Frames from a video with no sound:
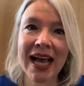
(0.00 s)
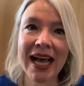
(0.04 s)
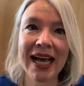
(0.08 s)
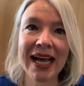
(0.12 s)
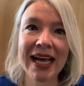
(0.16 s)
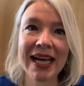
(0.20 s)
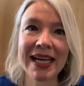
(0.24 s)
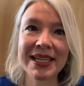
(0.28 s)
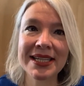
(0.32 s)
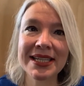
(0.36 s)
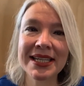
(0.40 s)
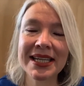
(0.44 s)

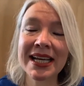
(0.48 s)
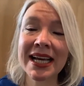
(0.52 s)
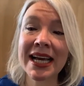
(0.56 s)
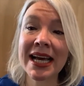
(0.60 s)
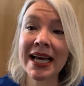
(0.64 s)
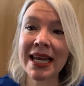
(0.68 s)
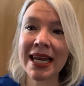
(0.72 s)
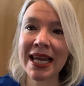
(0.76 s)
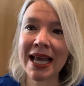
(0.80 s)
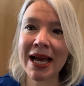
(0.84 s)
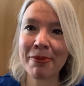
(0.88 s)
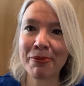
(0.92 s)
and
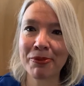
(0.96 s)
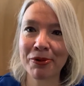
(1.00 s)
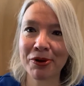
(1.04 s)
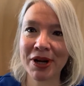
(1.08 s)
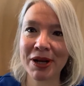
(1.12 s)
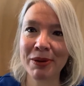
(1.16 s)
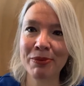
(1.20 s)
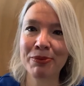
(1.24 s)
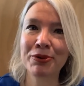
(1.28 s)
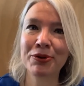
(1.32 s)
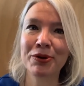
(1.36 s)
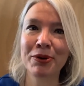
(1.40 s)

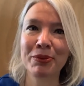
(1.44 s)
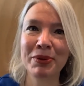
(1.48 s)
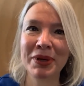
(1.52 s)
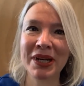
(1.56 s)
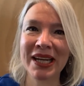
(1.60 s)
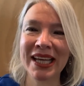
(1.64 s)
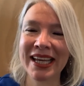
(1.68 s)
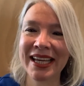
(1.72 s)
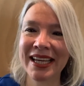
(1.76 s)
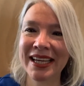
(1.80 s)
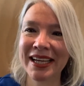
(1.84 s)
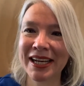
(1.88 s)
collaborate
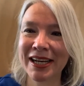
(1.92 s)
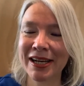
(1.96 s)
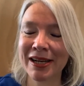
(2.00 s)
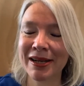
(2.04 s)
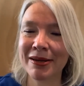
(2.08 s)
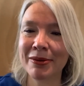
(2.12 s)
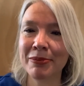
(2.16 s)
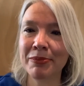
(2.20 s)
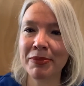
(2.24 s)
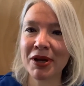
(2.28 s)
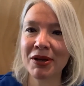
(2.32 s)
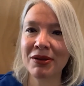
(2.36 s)
properly,
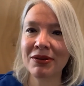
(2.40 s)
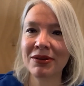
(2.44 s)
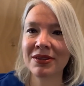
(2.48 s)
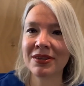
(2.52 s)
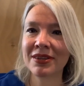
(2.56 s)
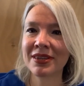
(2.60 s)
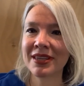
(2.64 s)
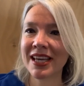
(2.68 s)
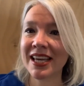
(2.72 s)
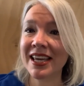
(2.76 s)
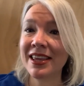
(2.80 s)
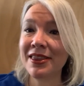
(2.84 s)
uh,
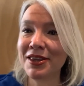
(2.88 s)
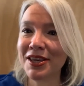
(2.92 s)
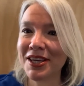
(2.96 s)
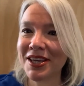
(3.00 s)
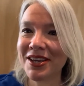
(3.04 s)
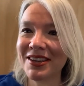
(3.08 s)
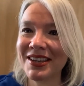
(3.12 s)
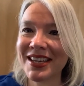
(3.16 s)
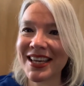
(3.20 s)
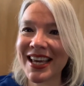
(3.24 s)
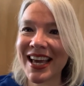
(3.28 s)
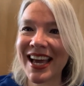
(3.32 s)
both in
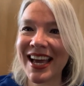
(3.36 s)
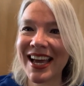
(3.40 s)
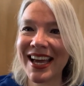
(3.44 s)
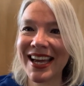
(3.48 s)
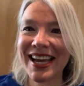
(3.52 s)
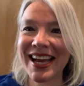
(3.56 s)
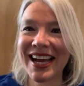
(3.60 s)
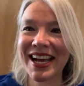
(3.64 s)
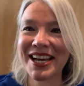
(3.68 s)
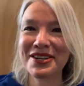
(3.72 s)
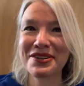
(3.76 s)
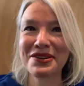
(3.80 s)
the
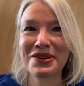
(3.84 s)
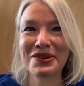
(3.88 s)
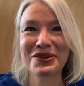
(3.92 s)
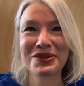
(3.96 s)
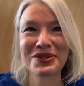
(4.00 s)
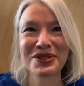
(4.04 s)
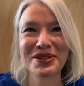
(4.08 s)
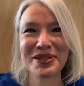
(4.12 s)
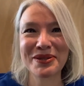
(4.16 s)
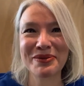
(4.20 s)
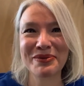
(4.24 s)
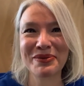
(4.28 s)
UK and
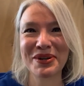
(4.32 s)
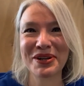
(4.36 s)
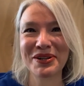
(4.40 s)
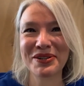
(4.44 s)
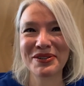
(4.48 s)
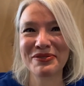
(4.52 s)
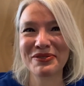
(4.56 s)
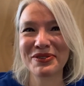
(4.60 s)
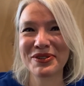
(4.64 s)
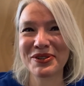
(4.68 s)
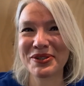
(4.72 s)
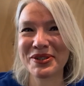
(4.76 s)
across the
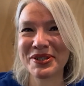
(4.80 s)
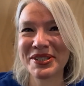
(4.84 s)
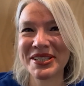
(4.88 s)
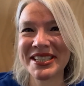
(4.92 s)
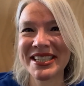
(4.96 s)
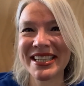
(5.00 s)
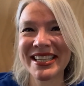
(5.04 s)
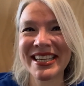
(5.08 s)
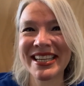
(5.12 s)
world, of course.